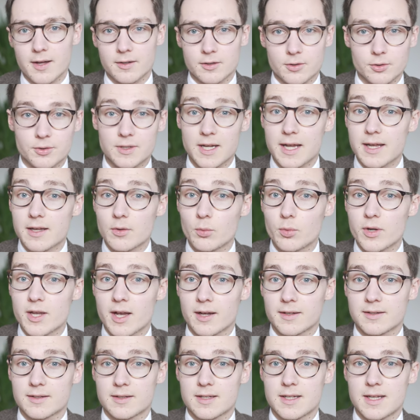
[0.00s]
Today we
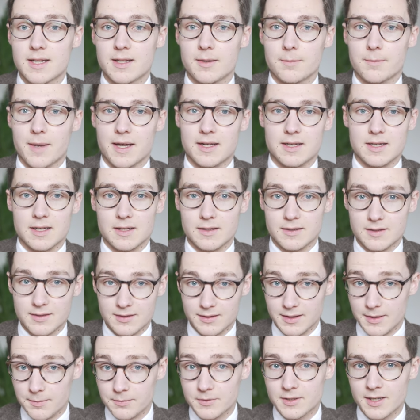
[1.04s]
are seeing many
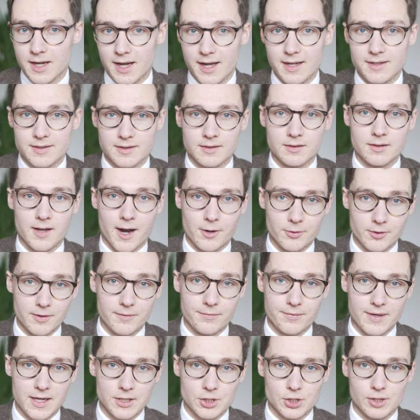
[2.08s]
slim ties in current
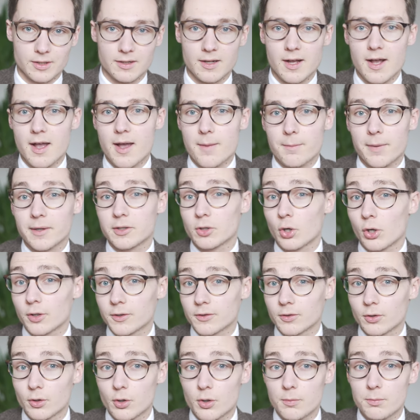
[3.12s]
fashion, but
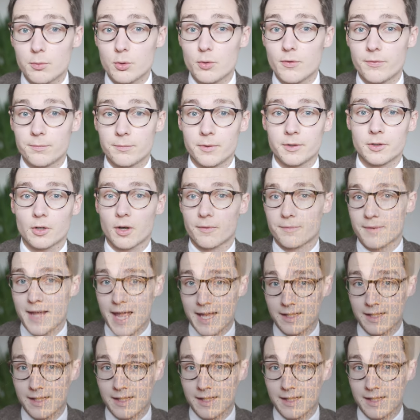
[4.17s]
also a movement of